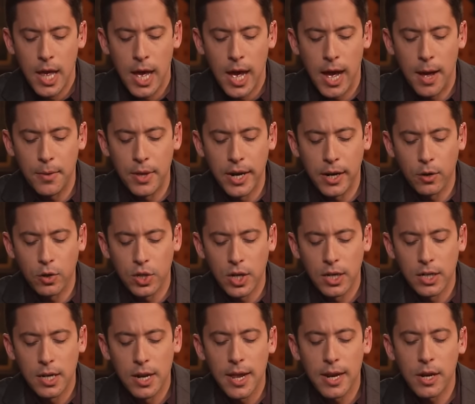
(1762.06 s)
Uh, then it goes
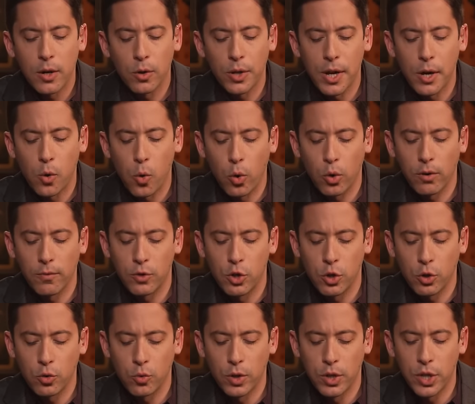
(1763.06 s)
on. Today, nearly a quarter of
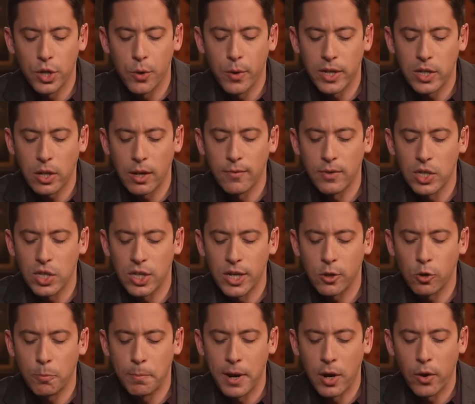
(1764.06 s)
children in the U.S. live in
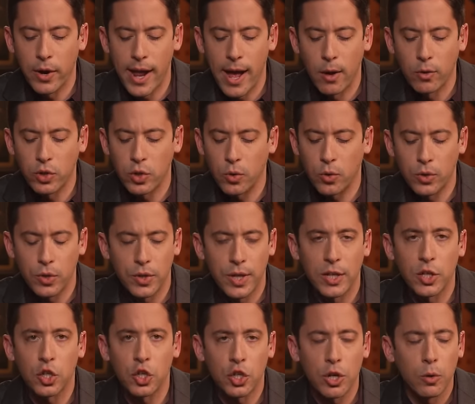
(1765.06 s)
single parent households.
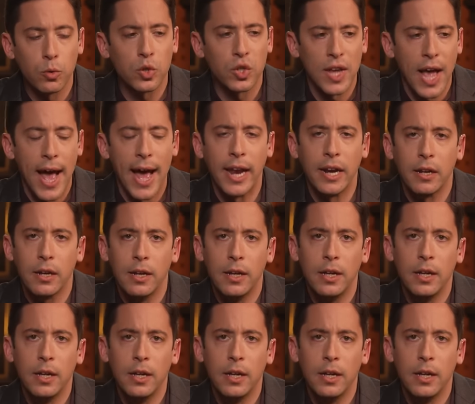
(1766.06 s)
That's so sad.